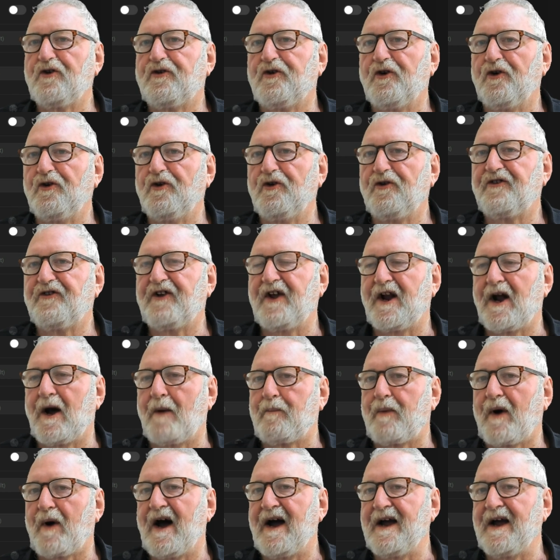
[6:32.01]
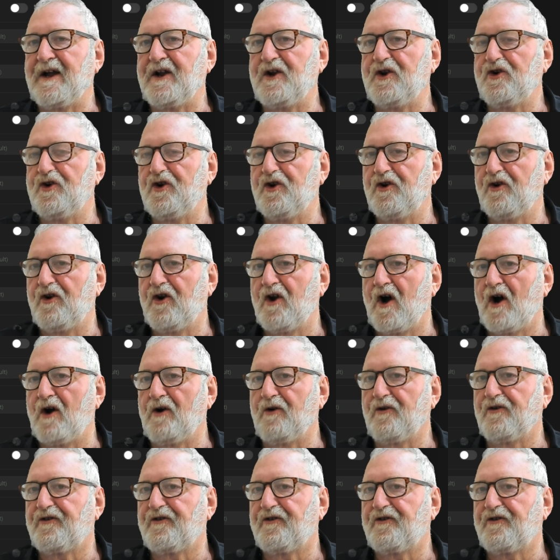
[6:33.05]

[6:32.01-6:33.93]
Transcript: to set up a new note.